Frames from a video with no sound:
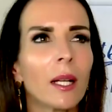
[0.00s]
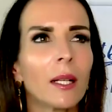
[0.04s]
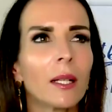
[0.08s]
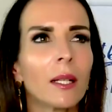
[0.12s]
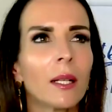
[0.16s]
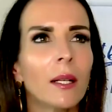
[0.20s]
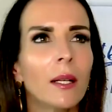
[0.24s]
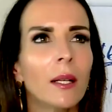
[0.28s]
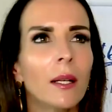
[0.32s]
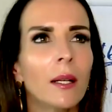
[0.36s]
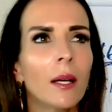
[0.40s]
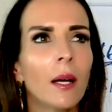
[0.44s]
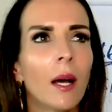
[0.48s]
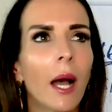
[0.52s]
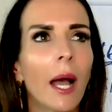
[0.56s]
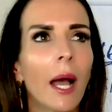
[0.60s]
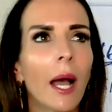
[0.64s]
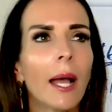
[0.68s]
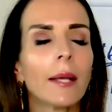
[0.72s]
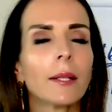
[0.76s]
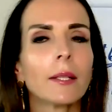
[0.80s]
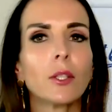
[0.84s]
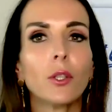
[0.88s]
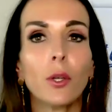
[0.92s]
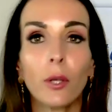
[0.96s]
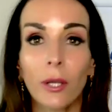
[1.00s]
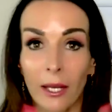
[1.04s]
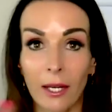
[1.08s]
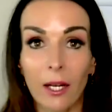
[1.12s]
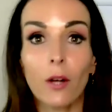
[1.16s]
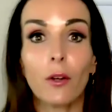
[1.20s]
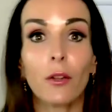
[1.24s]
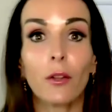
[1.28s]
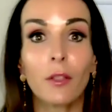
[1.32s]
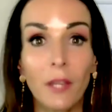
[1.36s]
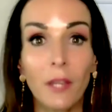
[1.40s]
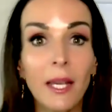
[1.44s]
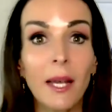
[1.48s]
it as you
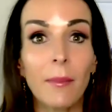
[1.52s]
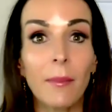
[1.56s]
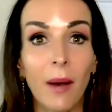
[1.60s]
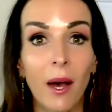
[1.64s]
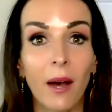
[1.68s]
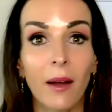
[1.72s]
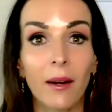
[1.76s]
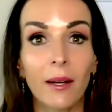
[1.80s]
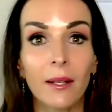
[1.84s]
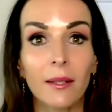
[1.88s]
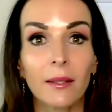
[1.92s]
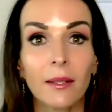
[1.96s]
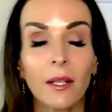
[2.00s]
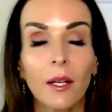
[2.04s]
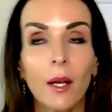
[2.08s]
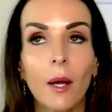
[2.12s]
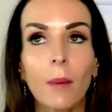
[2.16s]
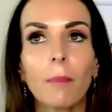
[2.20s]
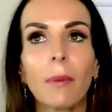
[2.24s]
can go think about it,